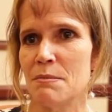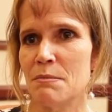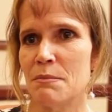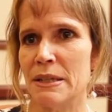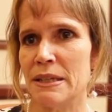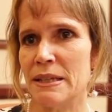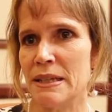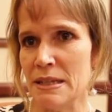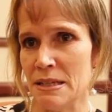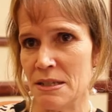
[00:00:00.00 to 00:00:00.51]

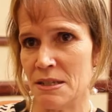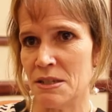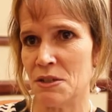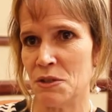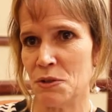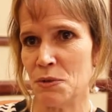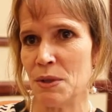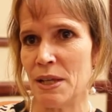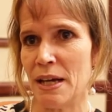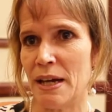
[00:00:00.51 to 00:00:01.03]
begin to
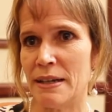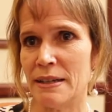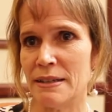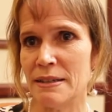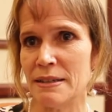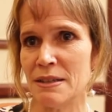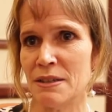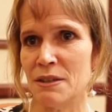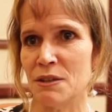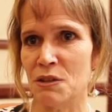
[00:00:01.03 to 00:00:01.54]
do that
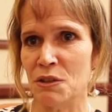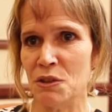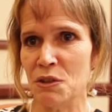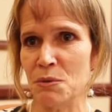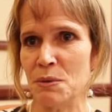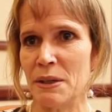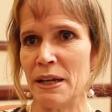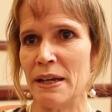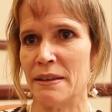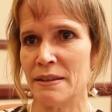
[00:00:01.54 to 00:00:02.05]
until
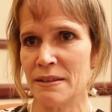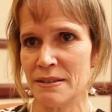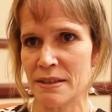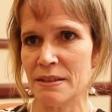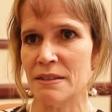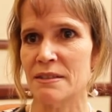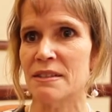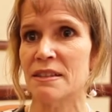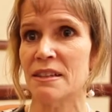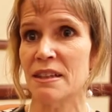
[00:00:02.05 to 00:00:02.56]
you gain the
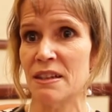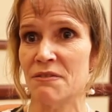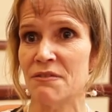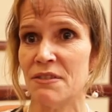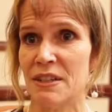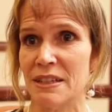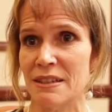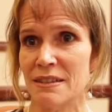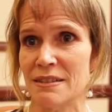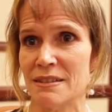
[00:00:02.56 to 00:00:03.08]
skills and
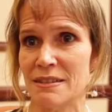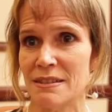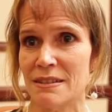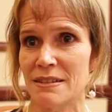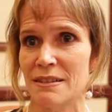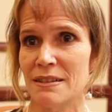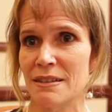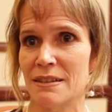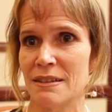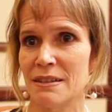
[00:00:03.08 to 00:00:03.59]
confidence
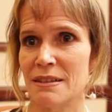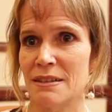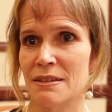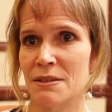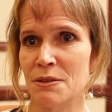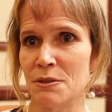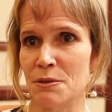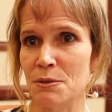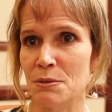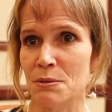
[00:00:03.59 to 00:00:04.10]

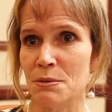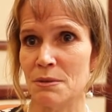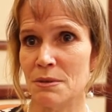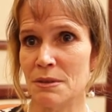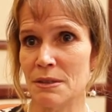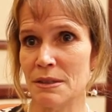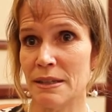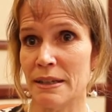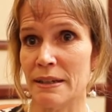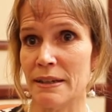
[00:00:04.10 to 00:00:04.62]
to
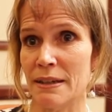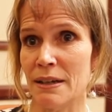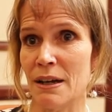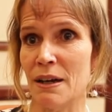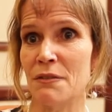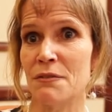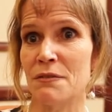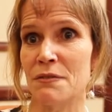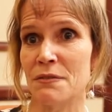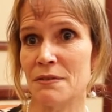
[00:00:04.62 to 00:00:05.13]
take
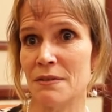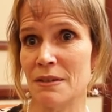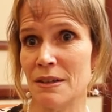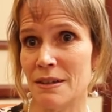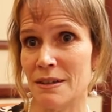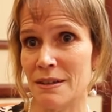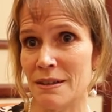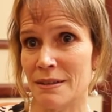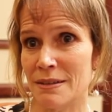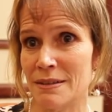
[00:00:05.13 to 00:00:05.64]

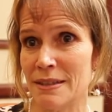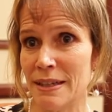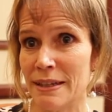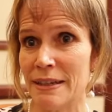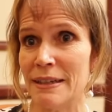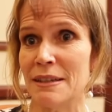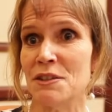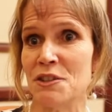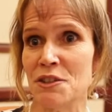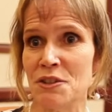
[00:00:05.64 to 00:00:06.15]

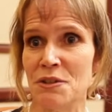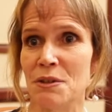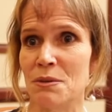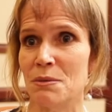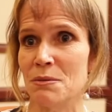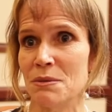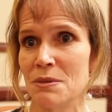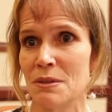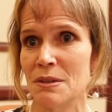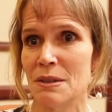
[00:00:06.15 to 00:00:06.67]
it into your
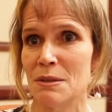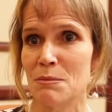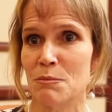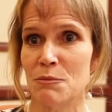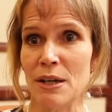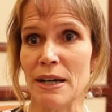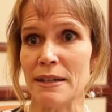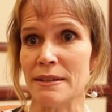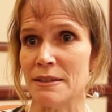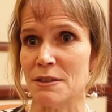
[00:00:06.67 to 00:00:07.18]
own
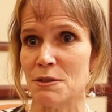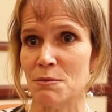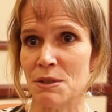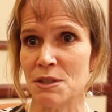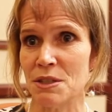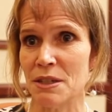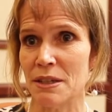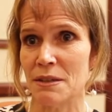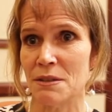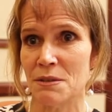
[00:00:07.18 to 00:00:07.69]
practice,
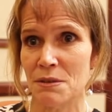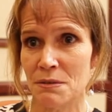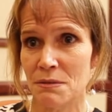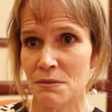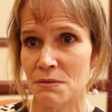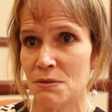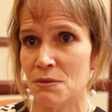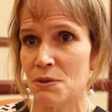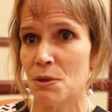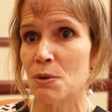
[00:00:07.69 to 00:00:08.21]
which I
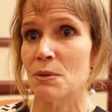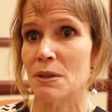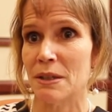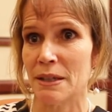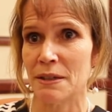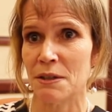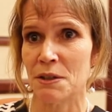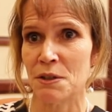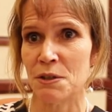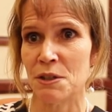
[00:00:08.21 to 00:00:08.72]
totally
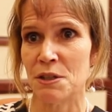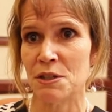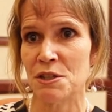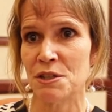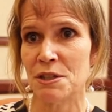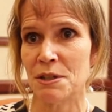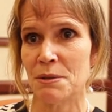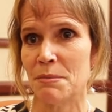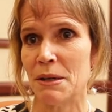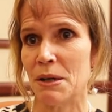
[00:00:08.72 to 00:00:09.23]
encourage
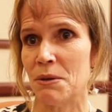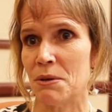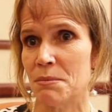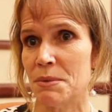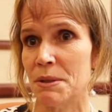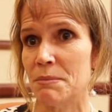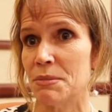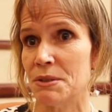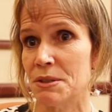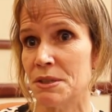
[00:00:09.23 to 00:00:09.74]
and empower
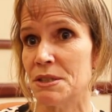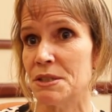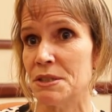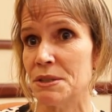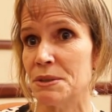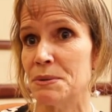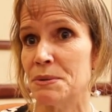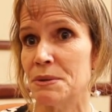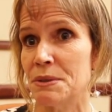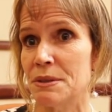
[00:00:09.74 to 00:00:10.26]
people to
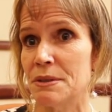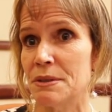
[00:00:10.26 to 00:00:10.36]
do.